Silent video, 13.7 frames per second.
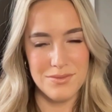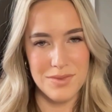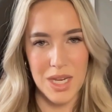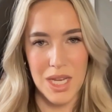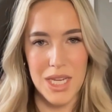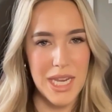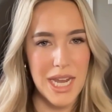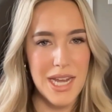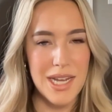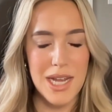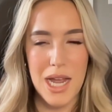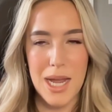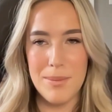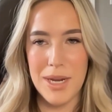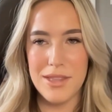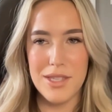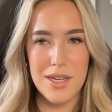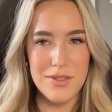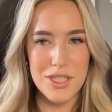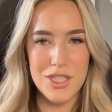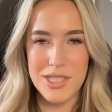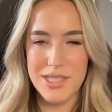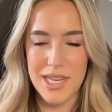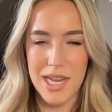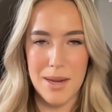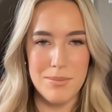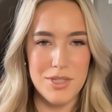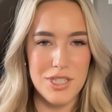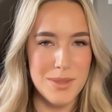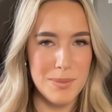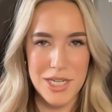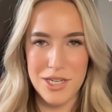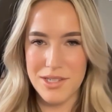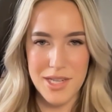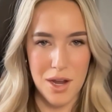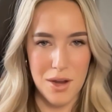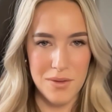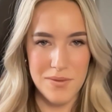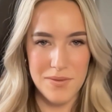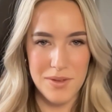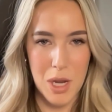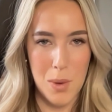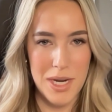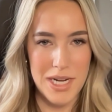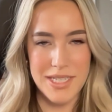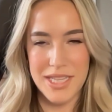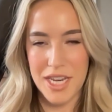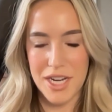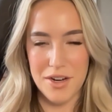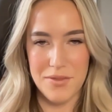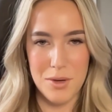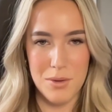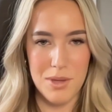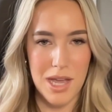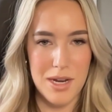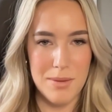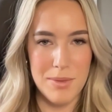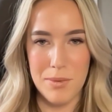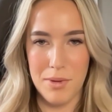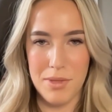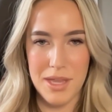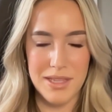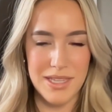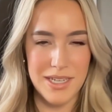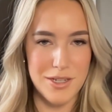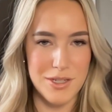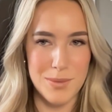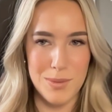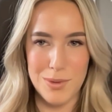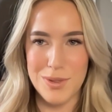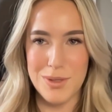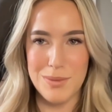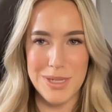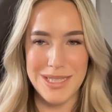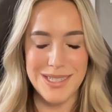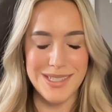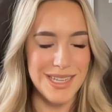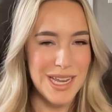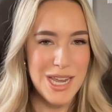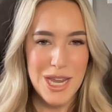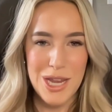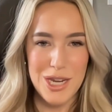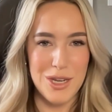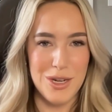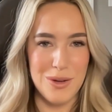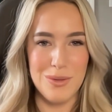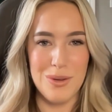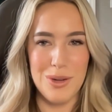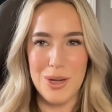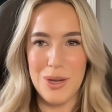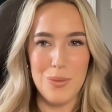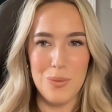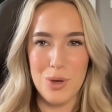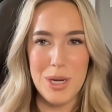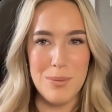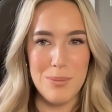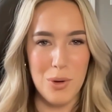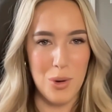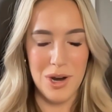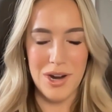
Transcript: Yeah, I'd love to just say, just be yourself. Going into the interview, a lot of people think that you're supposed to be this, you know, wooden board,